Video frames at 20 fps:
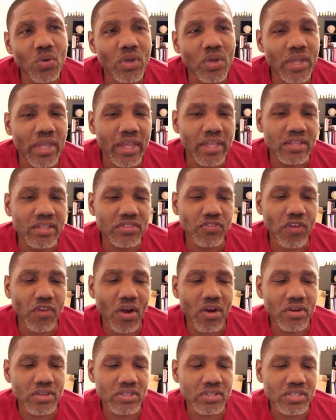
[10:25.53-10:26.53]
as
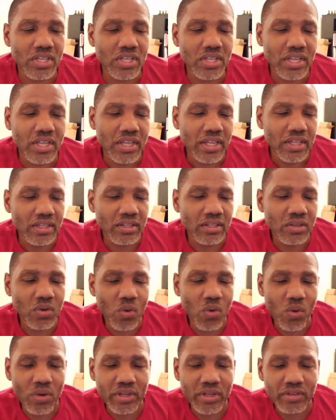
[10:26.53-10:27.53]
far as
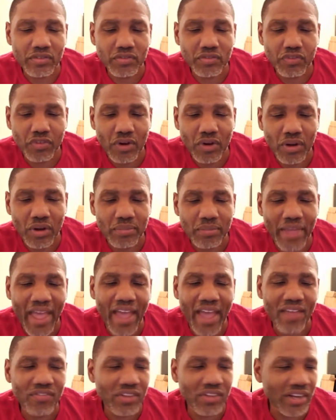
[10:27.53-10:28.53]
going from
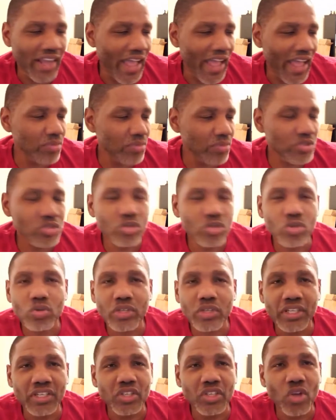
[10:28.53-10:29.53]
having
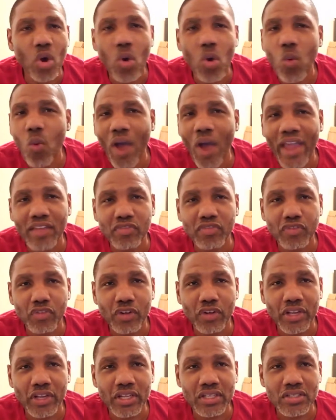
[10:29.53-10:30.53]
absolutely no white
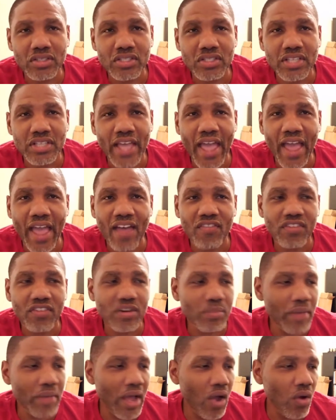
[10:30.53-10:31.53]
friends to having
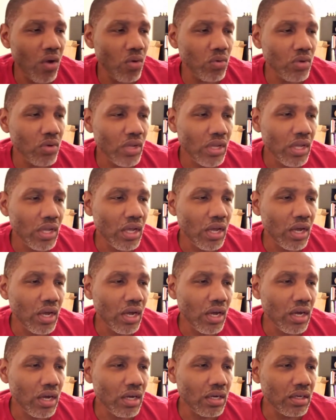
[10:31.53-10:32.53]
about
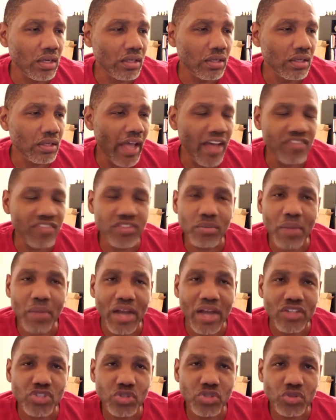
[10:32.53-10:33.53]
after
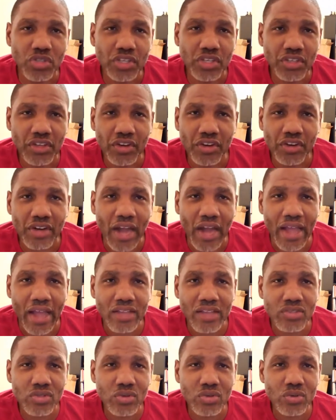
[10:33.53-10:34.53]
my junior year in high
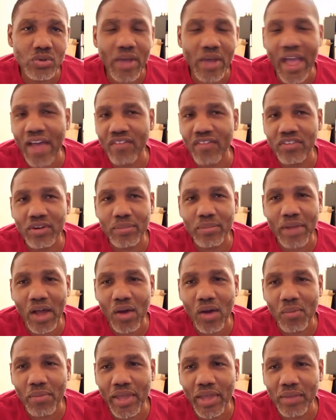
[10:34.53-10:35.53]
school having
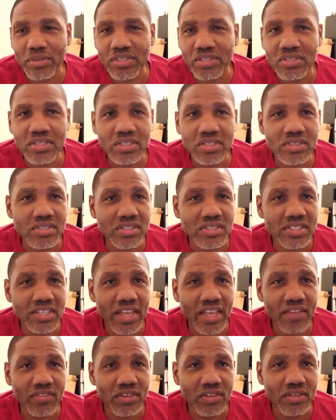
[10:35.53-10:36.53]
about maybe 6 or
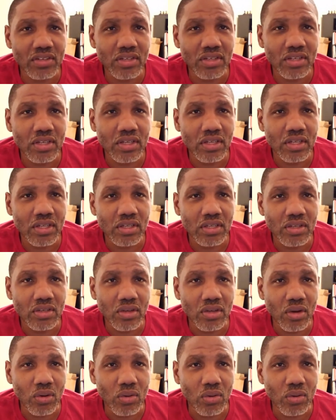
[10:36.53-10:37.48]
7, you know.